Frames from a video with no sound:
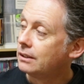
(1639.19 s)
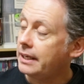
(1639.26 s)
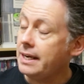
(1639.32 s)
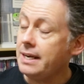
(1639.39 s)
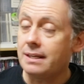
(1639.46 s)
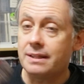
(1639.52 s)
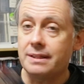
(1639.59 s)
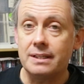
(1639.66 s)

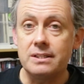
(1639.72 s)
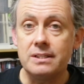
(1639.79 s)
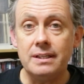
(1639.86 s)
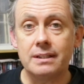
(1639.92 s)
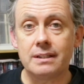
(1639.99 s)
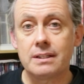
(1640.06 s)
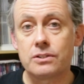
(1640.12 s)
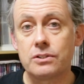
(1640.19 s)
Okay, that's
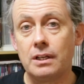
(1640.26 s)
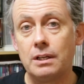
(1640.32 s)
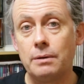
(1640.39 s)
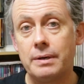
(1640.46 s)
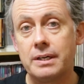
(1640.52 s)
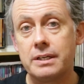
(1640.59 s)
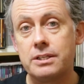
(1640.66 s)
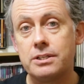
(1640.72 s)
it. That's all I
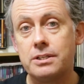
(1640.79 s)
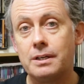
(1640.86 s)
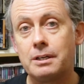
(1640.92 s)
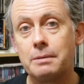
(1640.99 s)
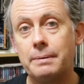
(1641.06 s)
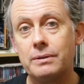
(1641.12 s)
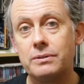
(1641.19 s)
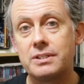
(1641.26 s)
wanted to talk
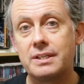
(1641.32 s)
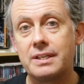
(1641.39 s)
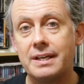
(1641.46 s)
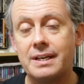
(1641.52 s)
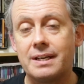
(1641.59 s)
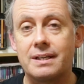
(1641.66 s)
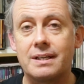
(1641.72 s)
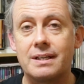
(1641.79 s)
about
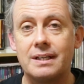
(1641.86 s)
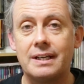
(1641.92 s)
today.